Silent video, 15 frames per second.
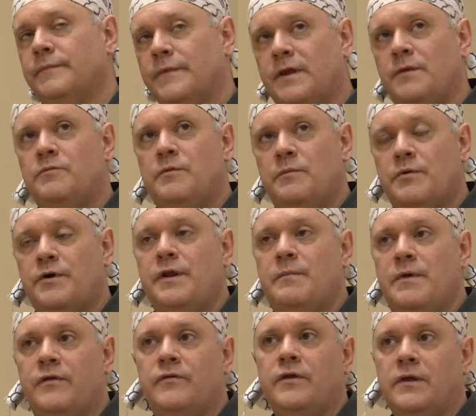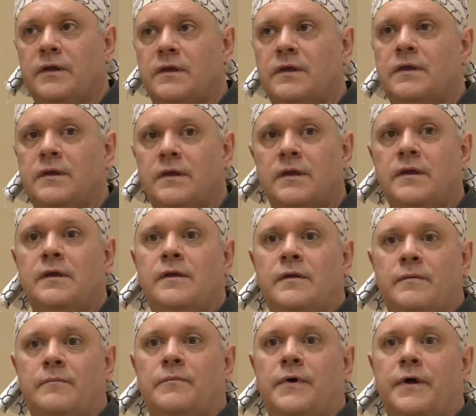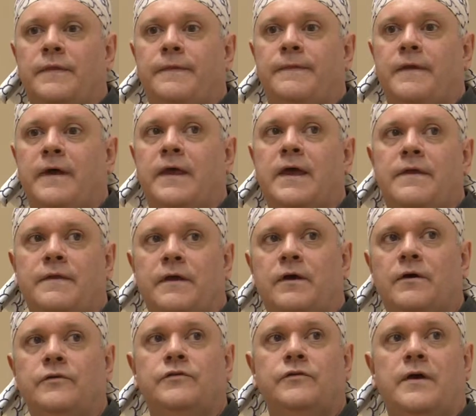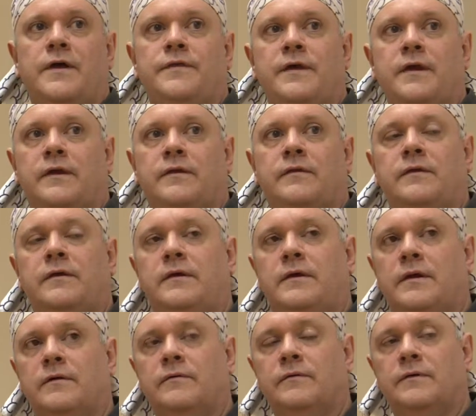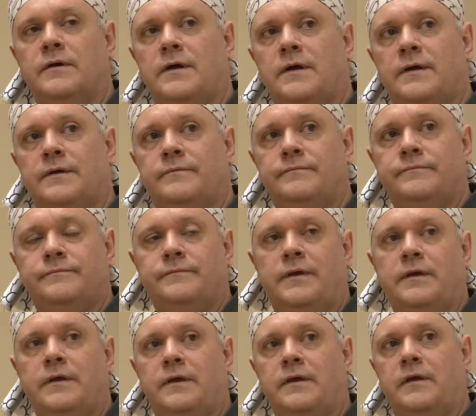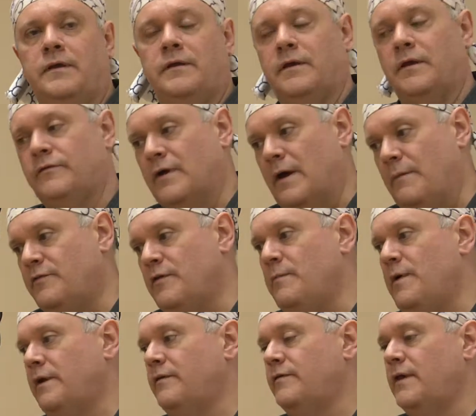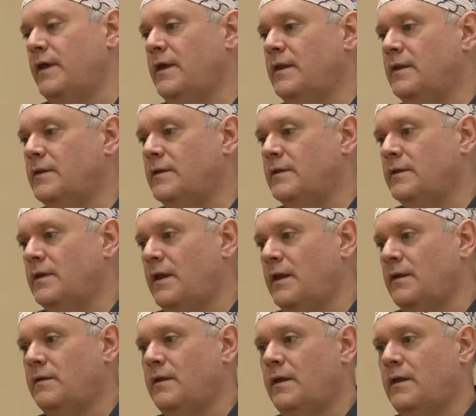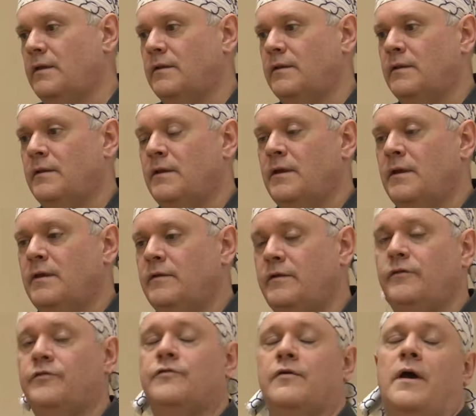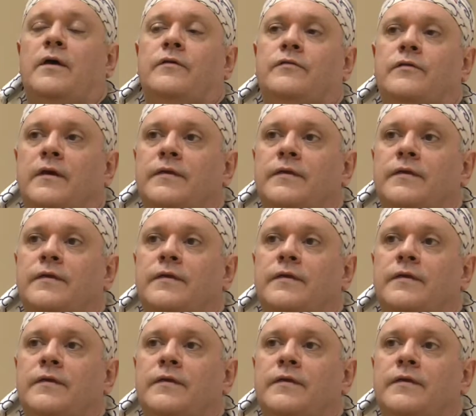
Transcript: Keeps me pretty busy. But again, the Goju, I think, you know, you get time to meditate and de-stress.